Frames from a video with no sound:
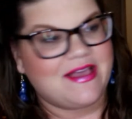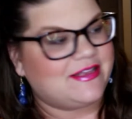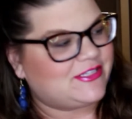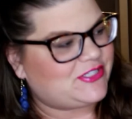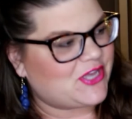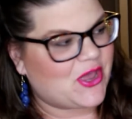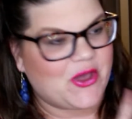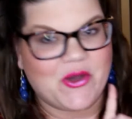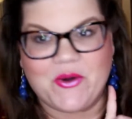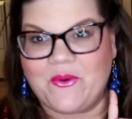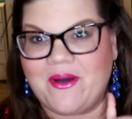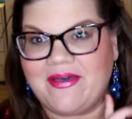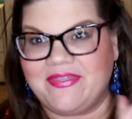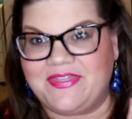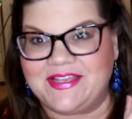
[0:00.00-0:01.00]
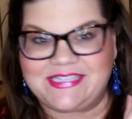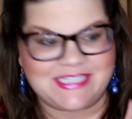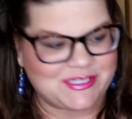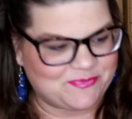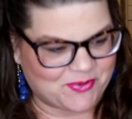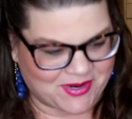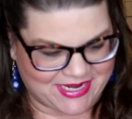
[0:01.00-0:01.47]
So this
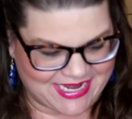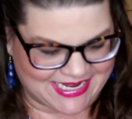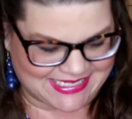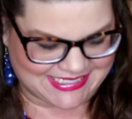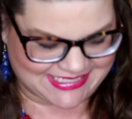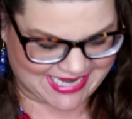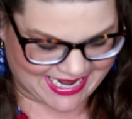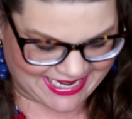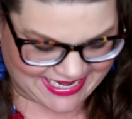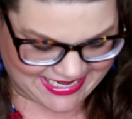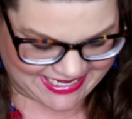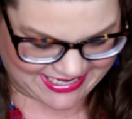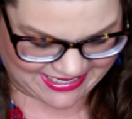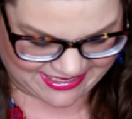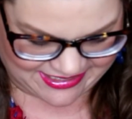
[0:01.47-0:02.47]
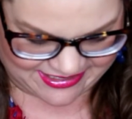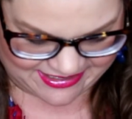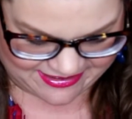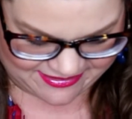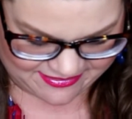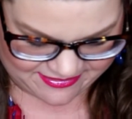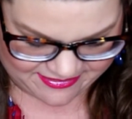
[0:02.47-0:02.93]
is pretty exciting.
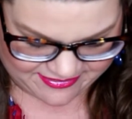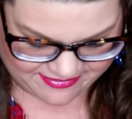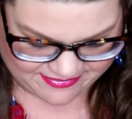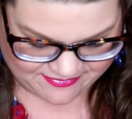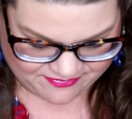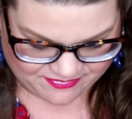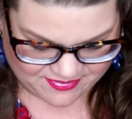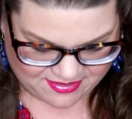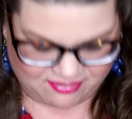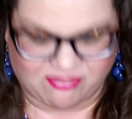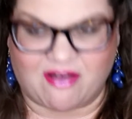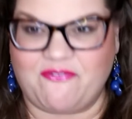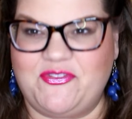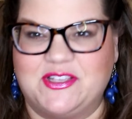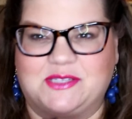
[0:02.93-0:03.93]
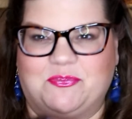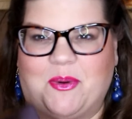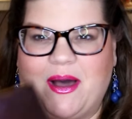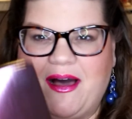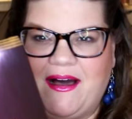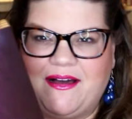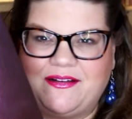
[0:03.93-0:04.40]
Love this
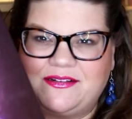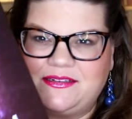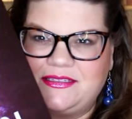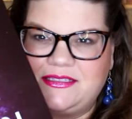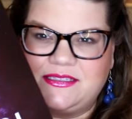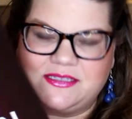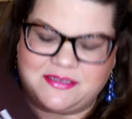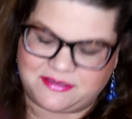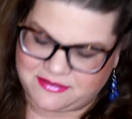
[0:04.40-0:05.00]
box.